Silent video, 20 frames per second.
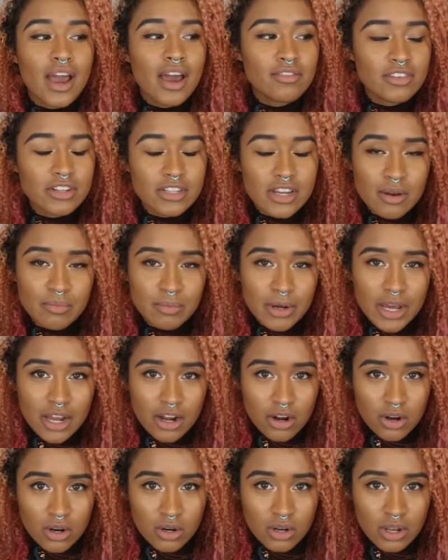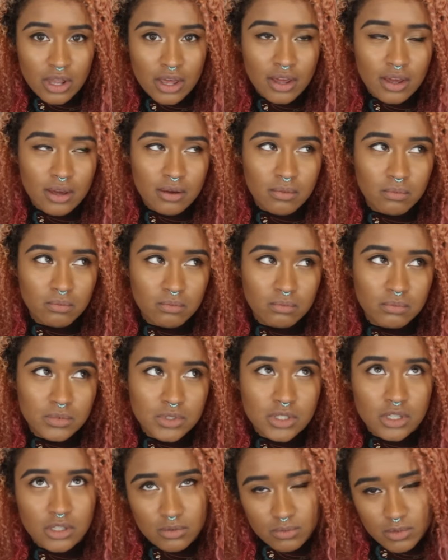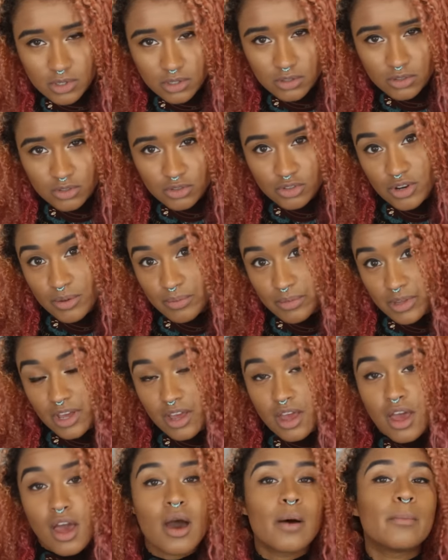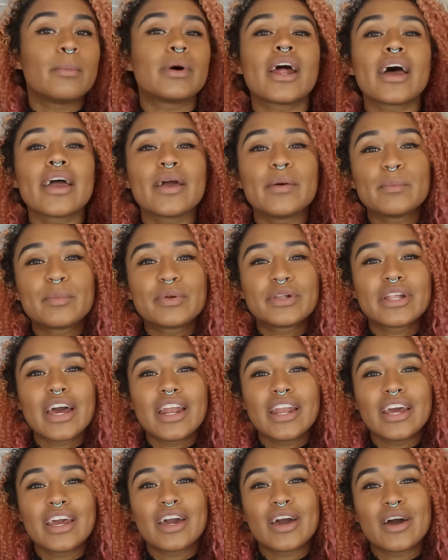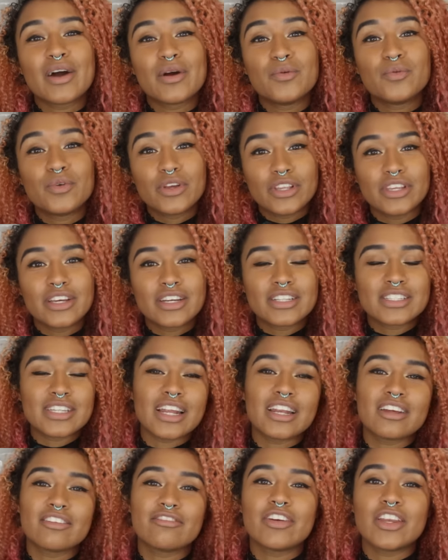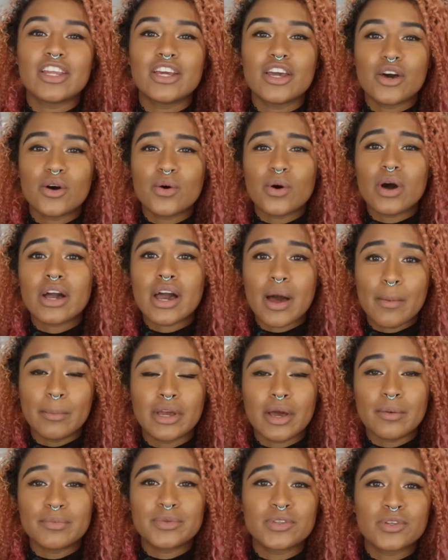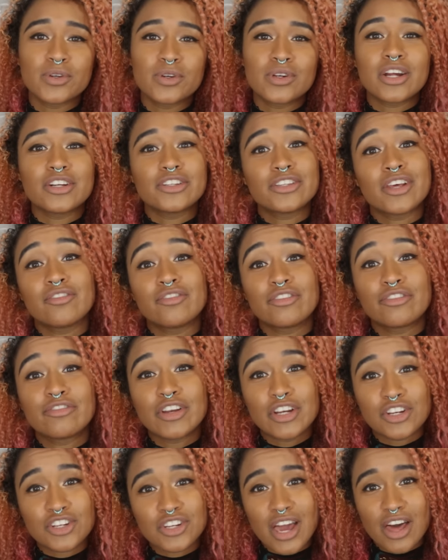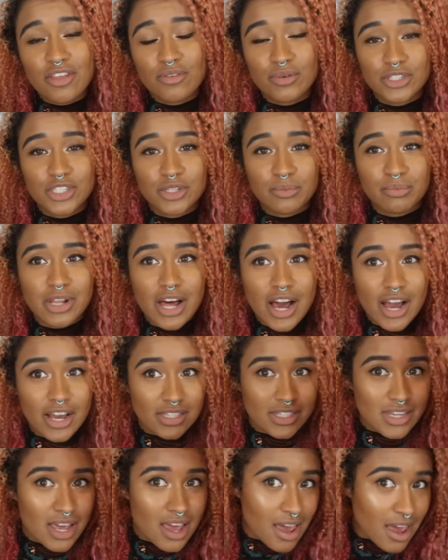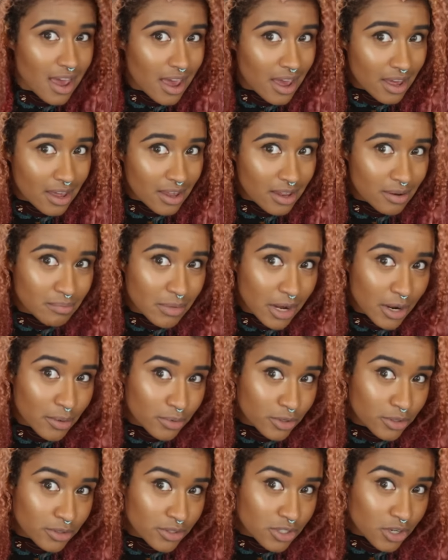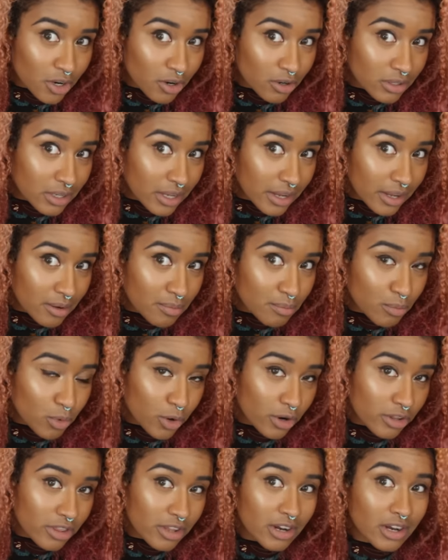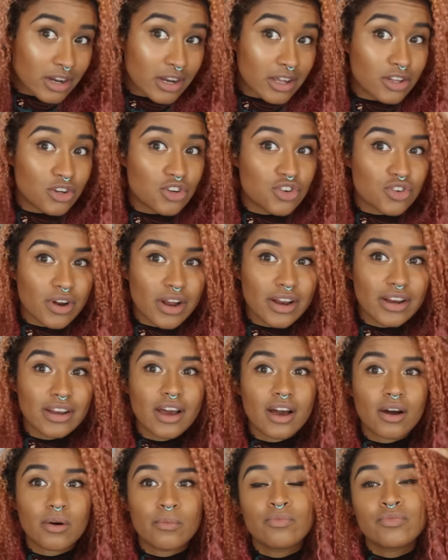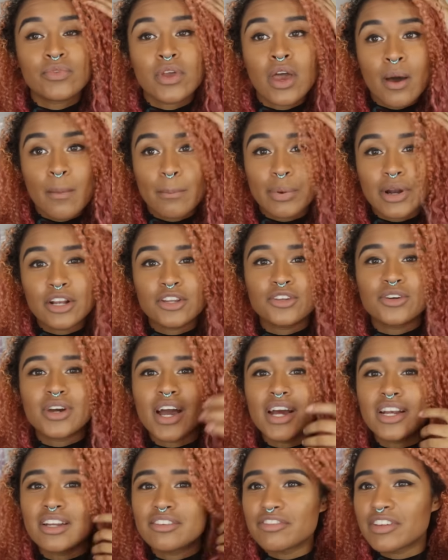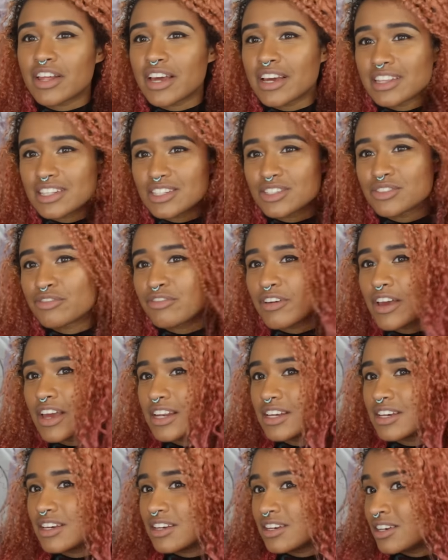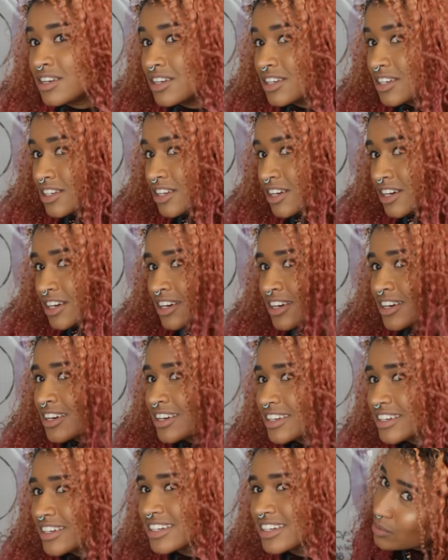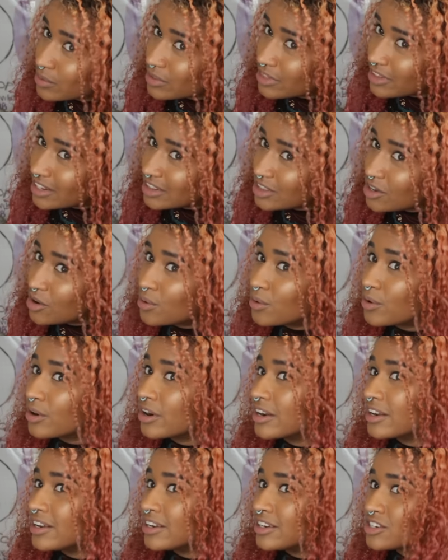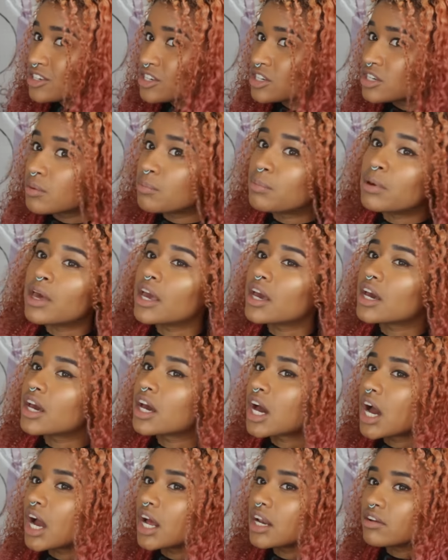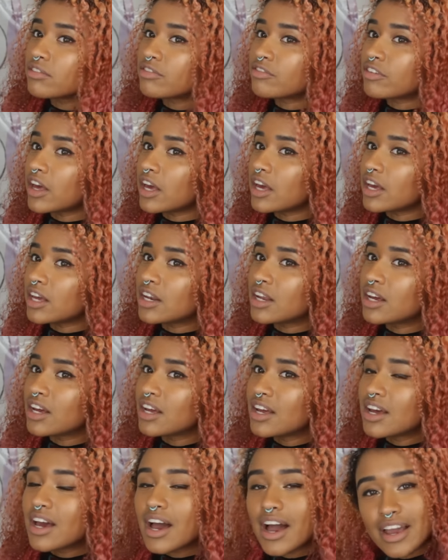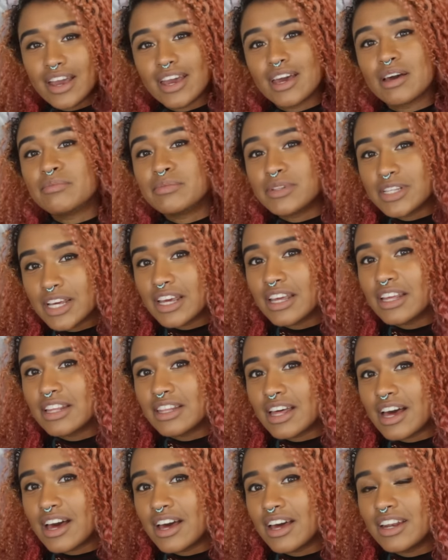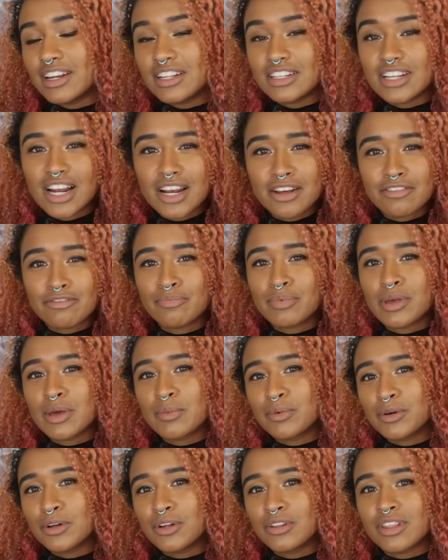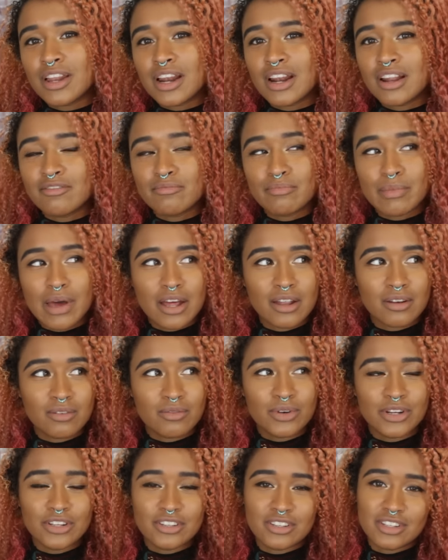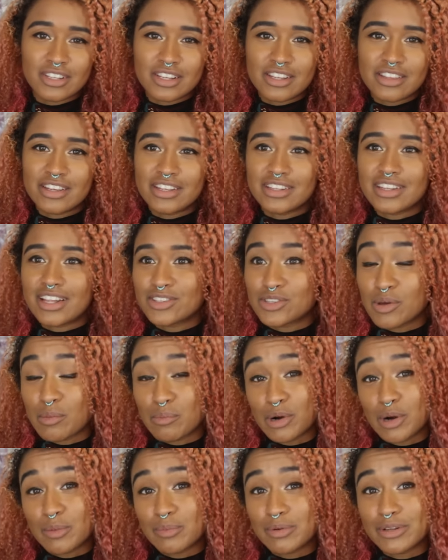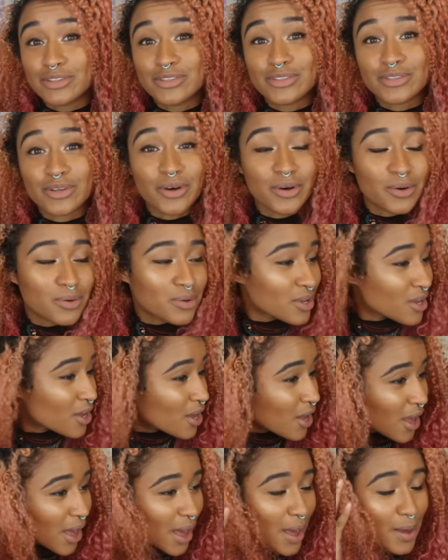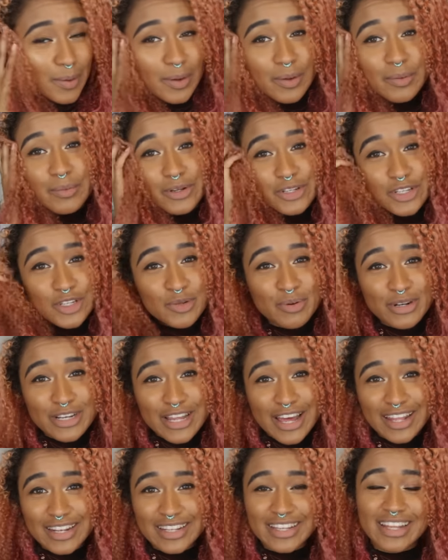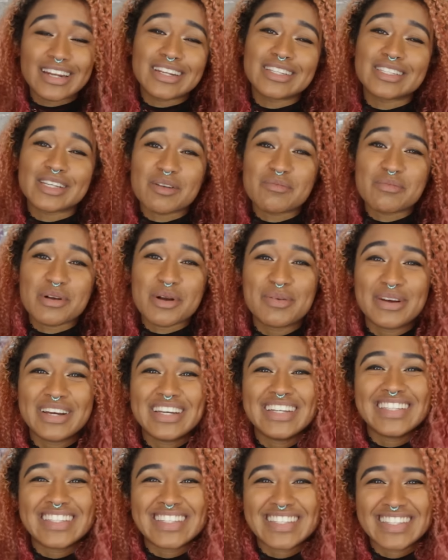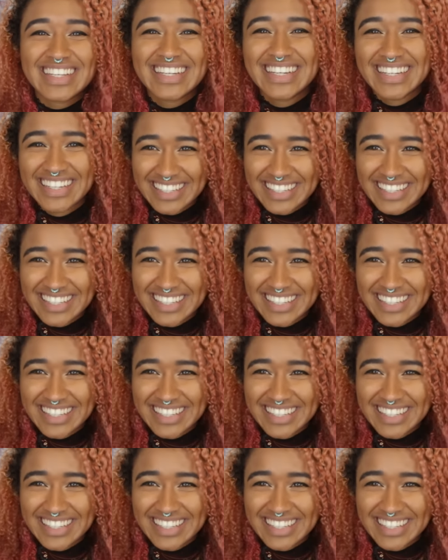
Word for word: I haven't dyed my hair in like six months or something. But I am planning a really exciting video coming up soon. I just have to finish gathering supplies, and my roots are like more than an inch right now. But I do kind of like this faded look with like the orange to pink kind of fade. I am digging that, and a lot of people that I've met recently think that's on purpose, so I mean, we'll just pretend that it's on purpose.